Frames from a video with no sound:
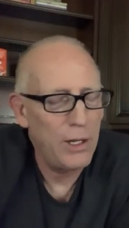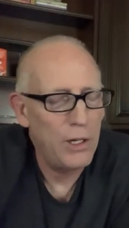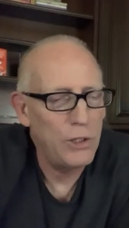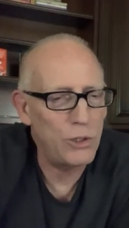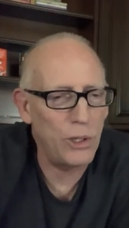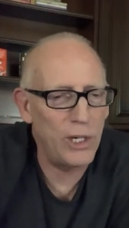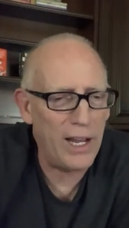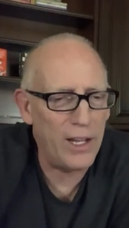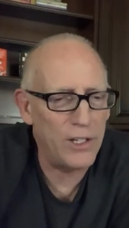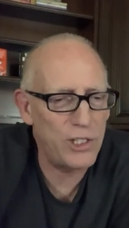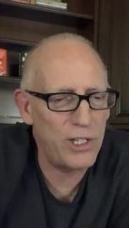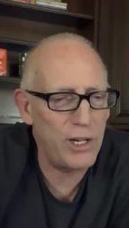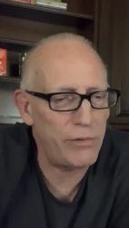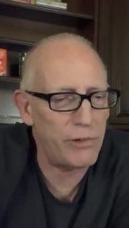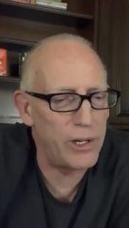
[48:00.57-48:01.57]
So yeah, it's
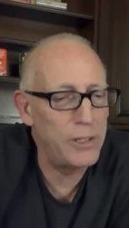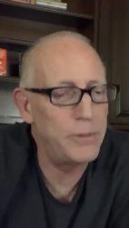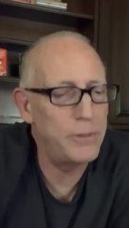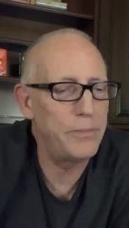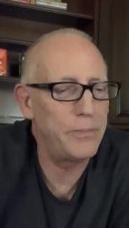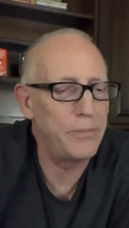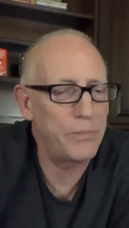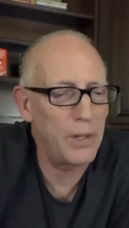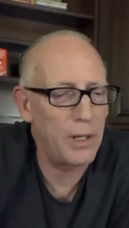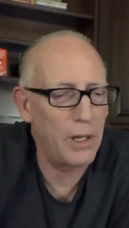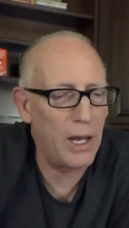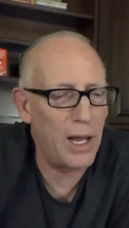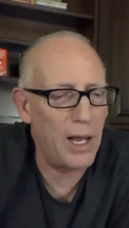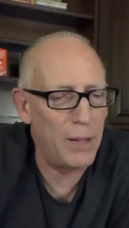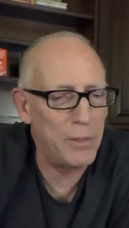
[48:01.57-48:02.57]
different.
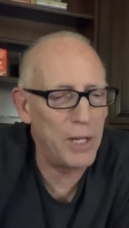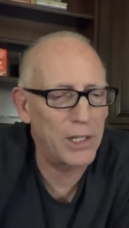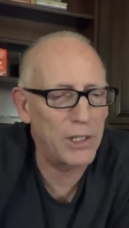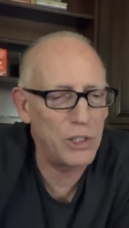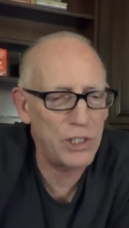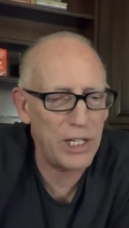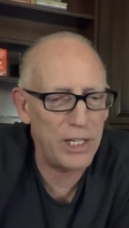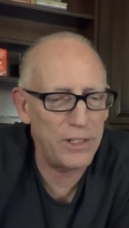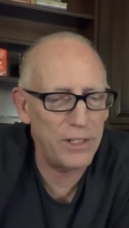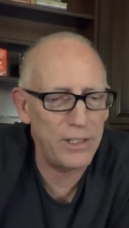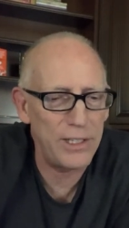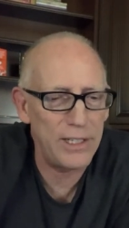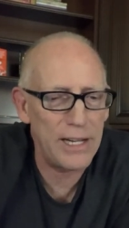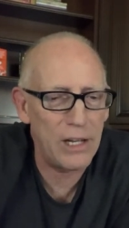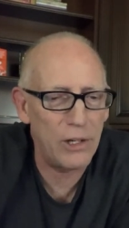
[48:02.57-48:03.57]
Uh, I'm not going to say that
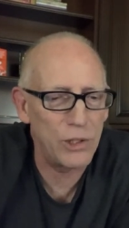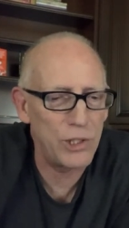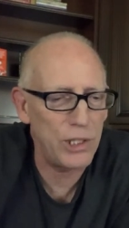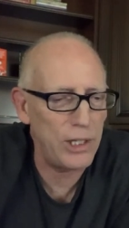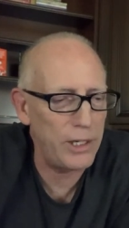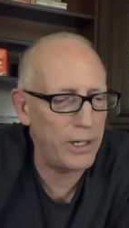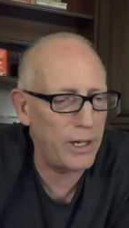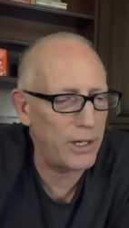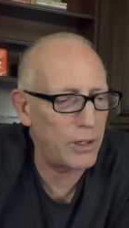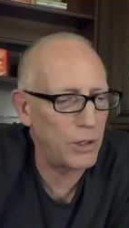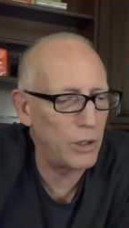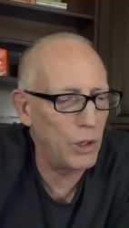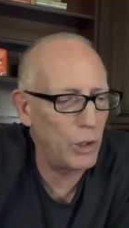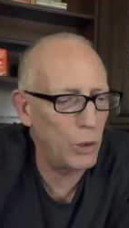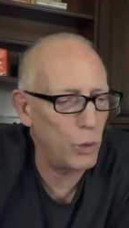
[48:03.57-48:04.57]
the analogy uh,
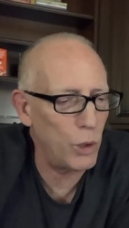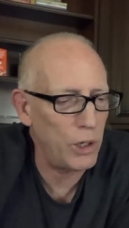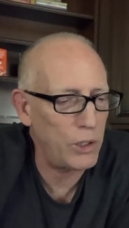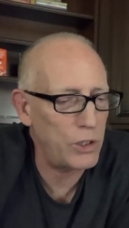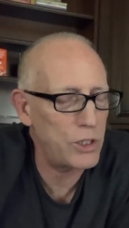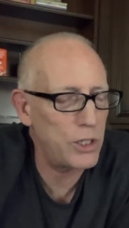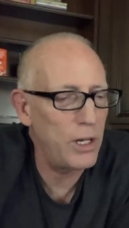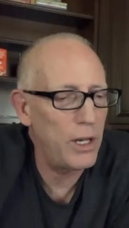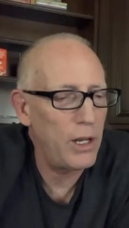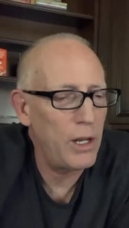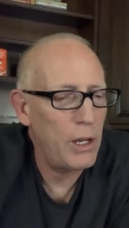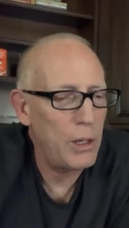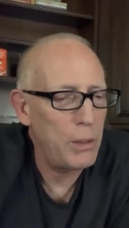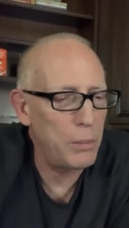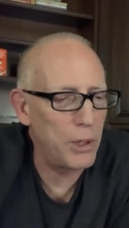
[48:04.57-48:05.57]
works,
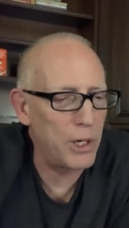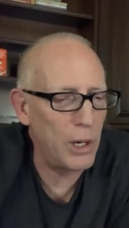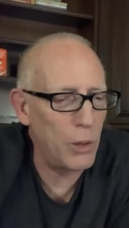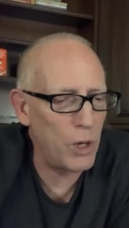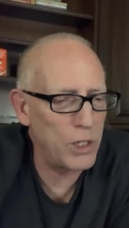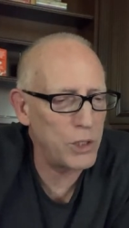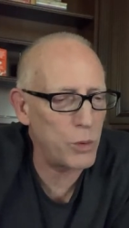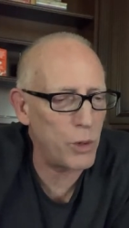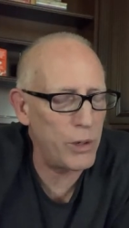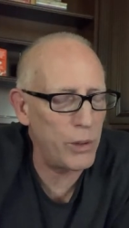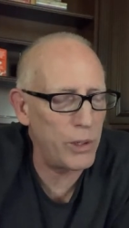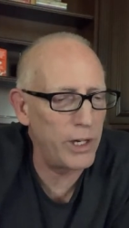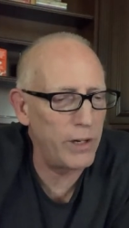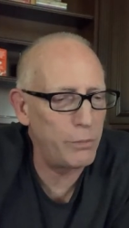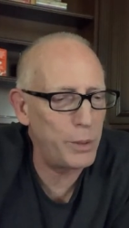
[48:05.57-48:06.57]
but I was
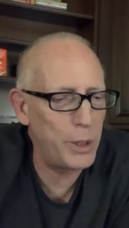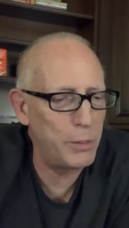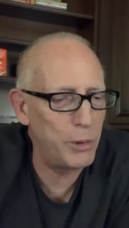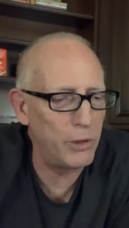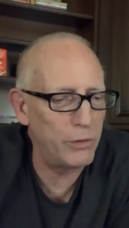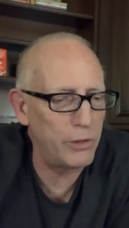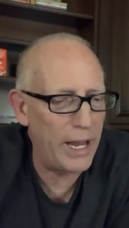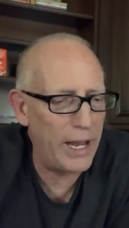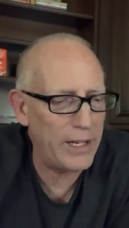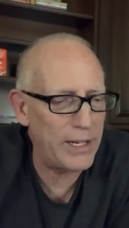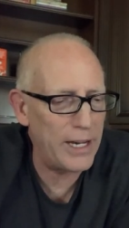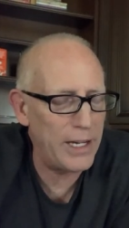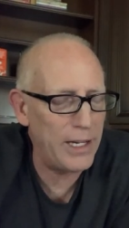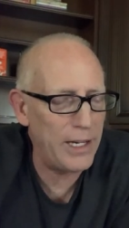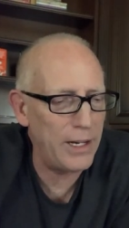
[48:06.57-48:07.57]
wondering if people had
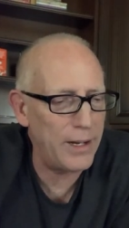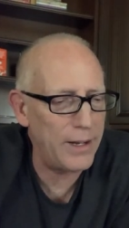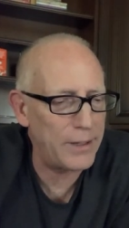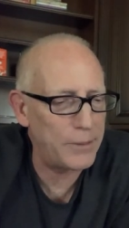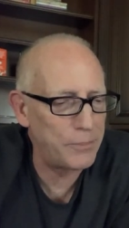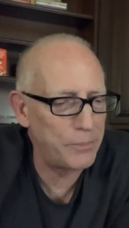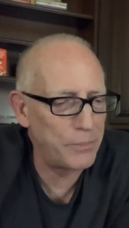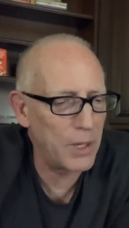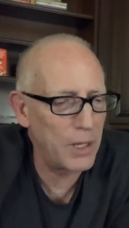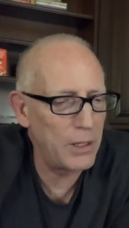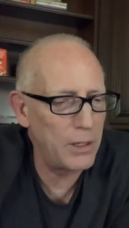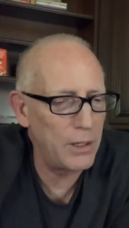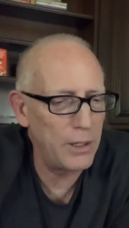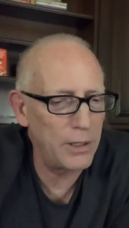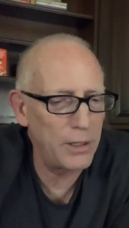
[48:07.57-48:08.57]
any uh,
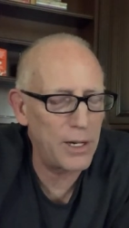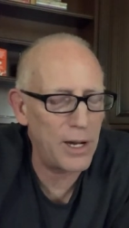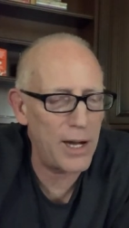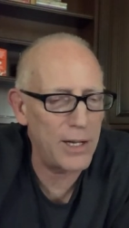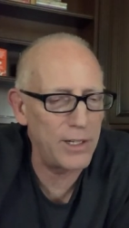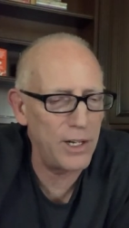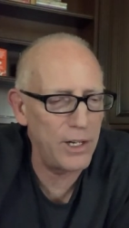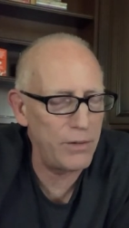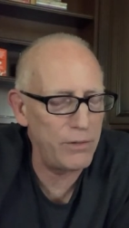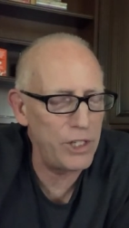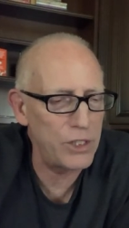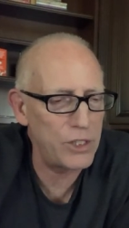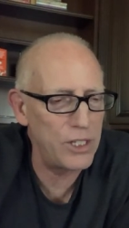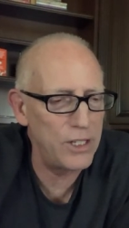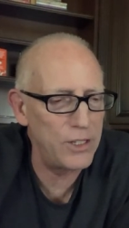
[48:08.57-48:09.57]
cognitive
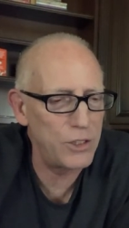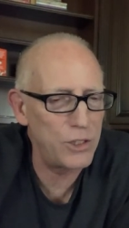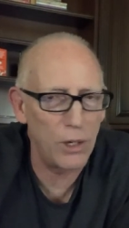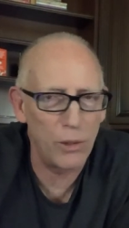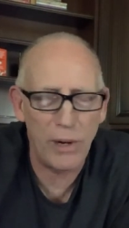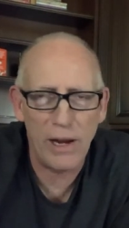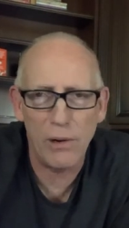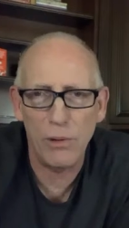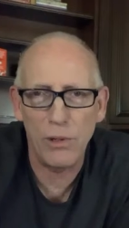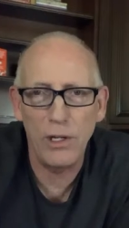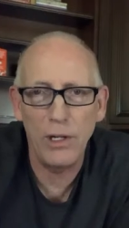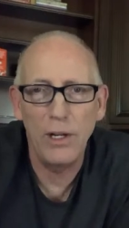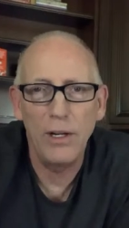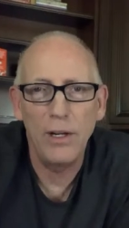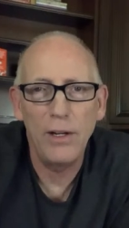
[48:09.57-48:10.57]
dissonance around
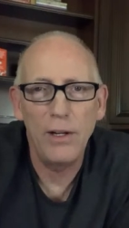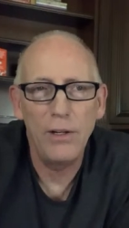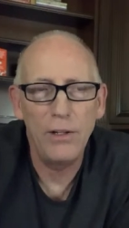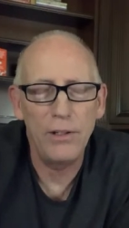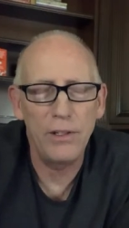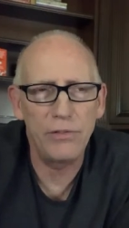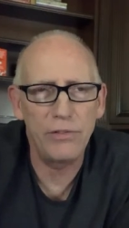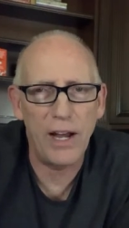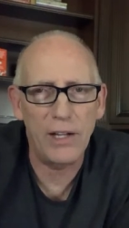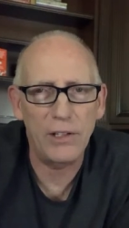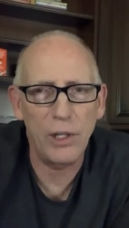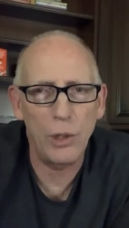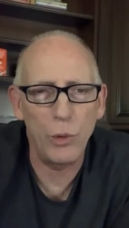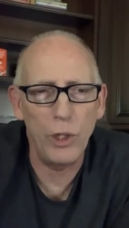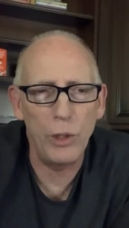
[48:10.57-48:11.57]
the fact
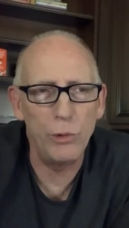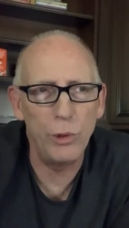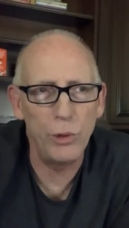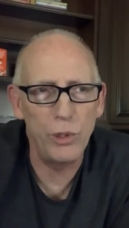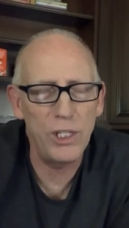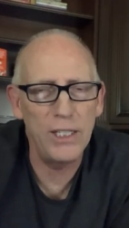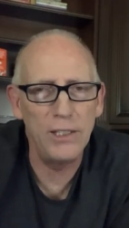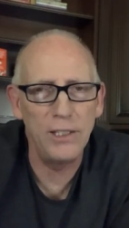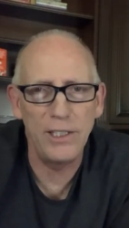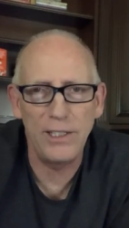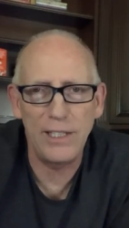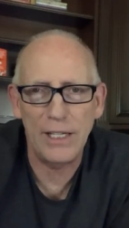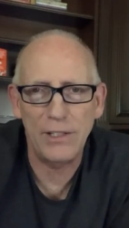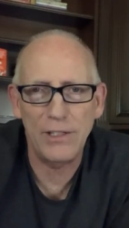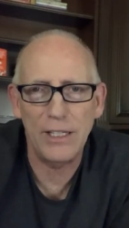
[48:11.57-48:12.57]
that we routinely
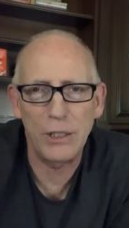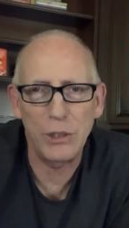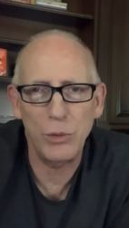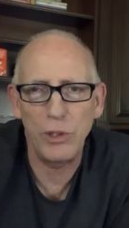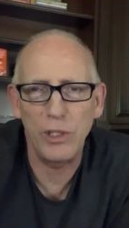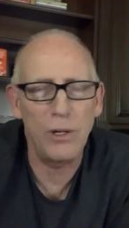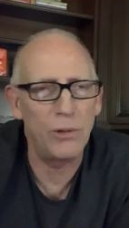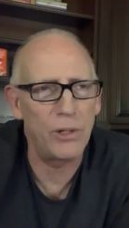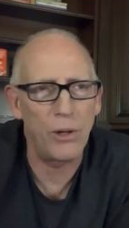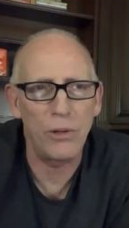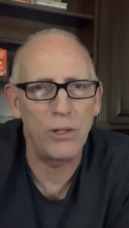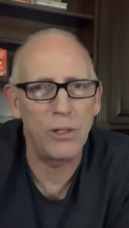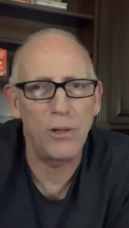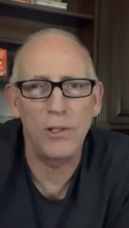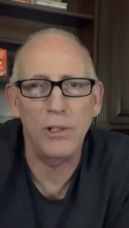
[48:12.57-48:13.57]
take things we don't know
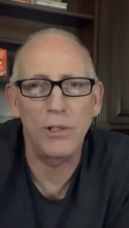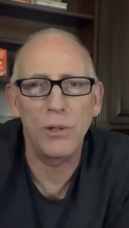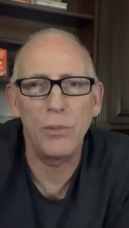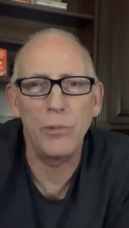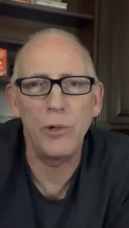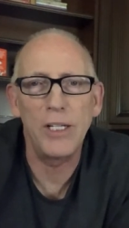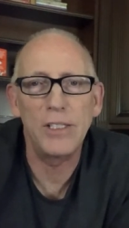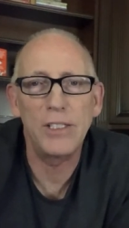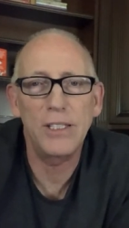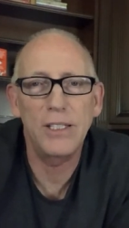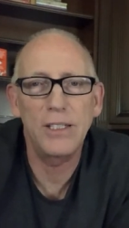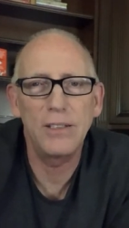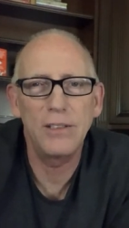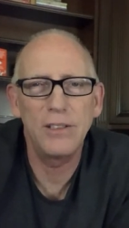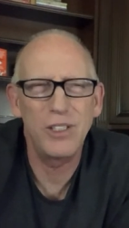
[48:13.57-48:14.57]
the long term risk.
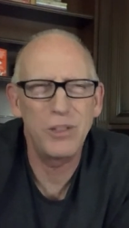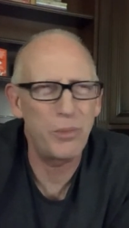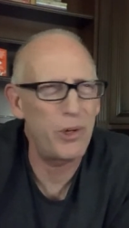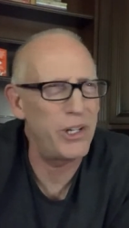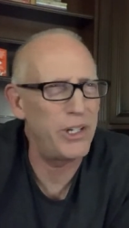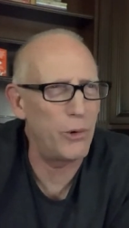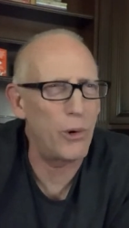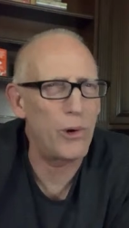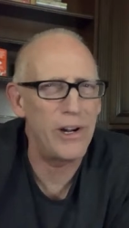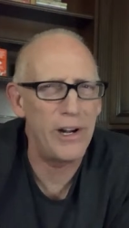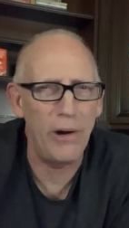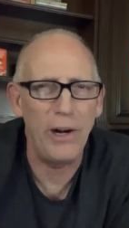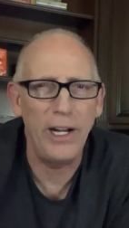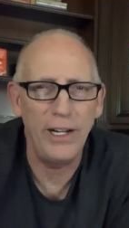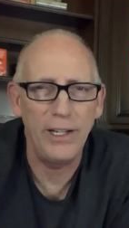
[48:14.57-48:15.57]
It's pretty
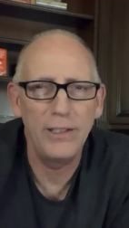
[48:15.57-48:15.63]
ordinary.